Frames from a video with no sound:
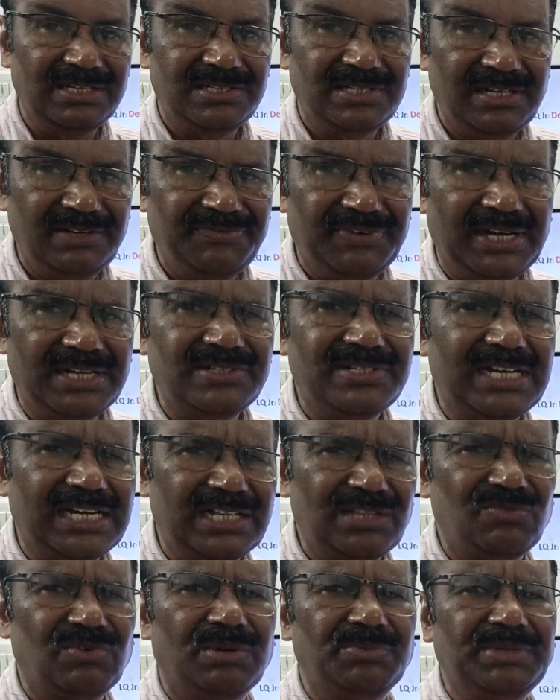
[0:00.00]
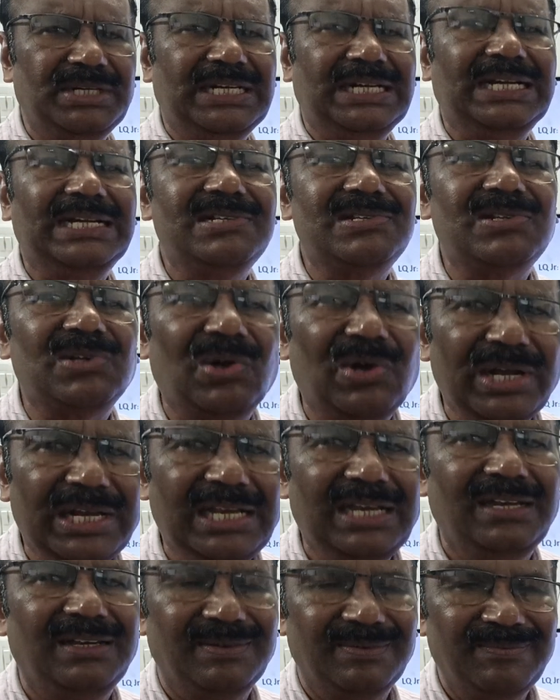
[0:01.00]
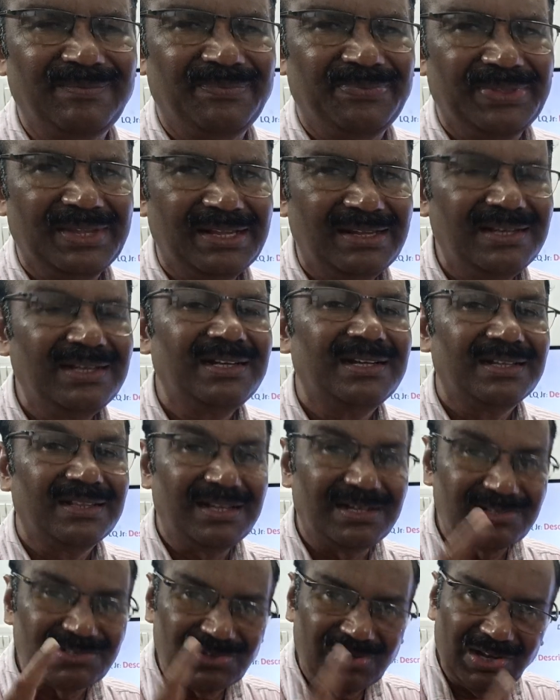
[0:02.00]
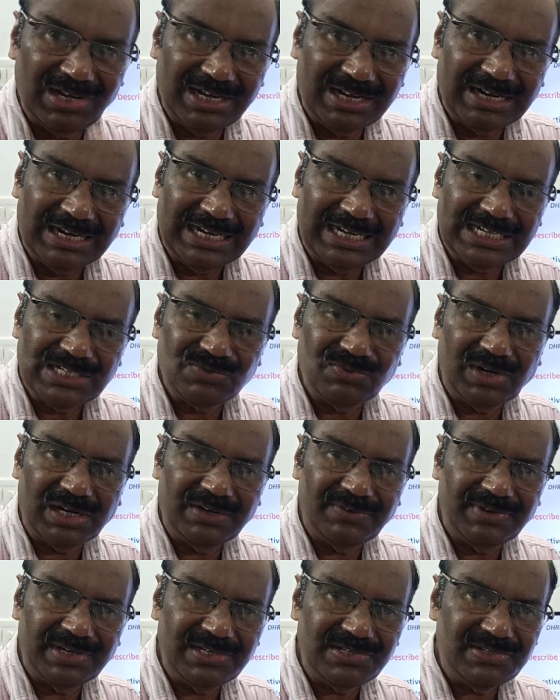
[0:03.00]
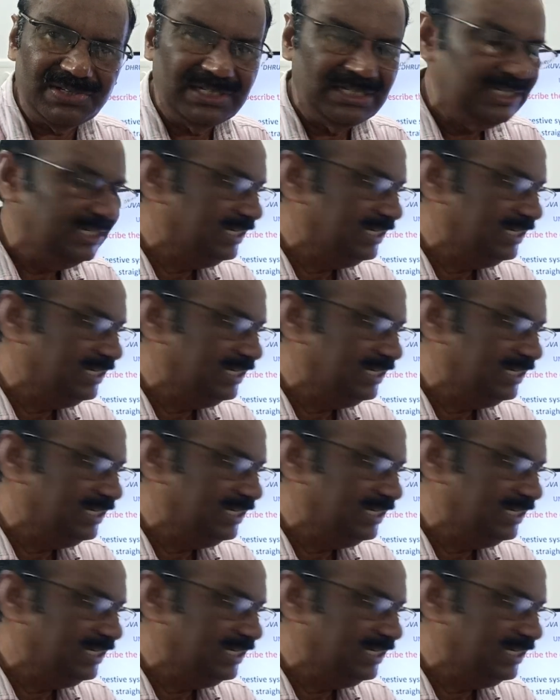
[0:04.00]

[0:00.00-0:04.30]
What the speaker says: See, friends, earthworm eats soil. That soil contains what, friends?